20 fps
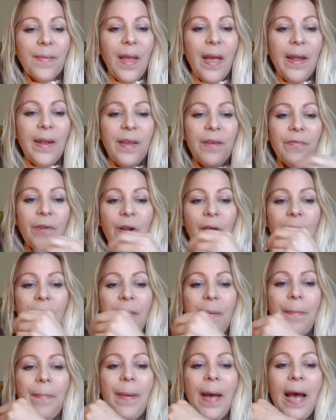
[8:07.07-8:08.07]
and even on
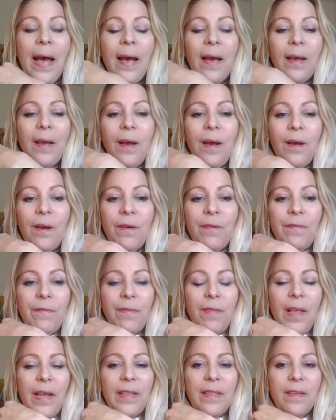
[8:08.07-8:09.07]
the back of
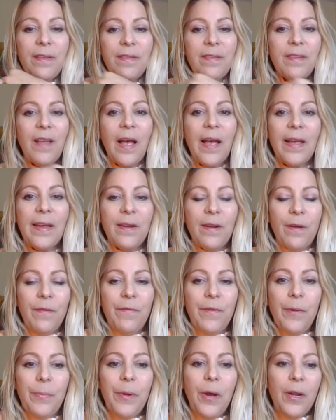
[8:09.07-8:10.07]
like the side of
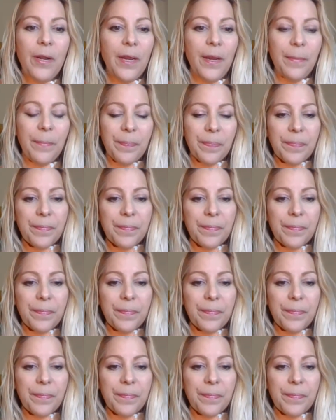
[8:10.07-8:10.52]
your body.